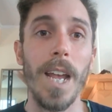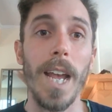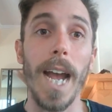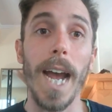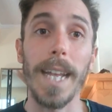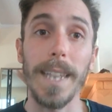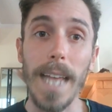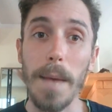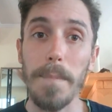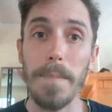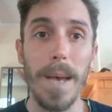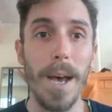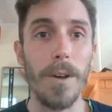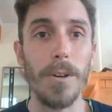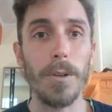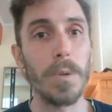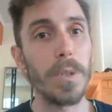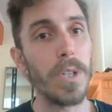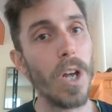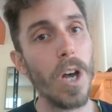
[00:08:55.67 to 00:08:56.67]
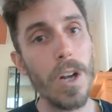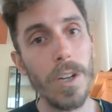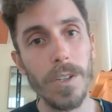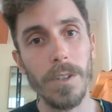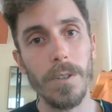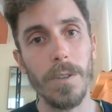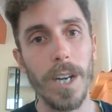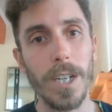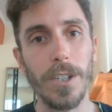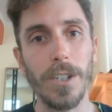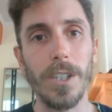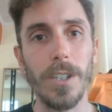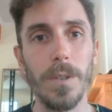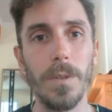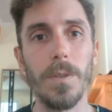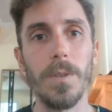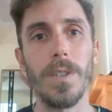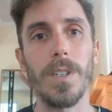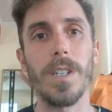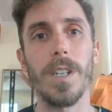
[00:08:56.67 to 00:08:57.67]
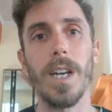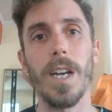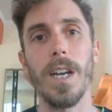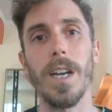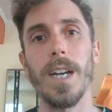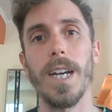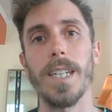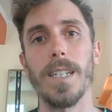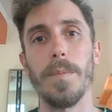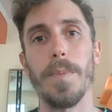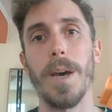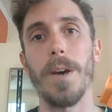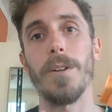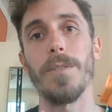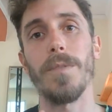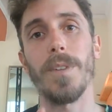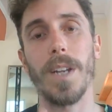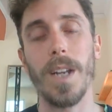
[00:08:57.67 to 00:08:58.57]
And that powder was also actually used as a powder for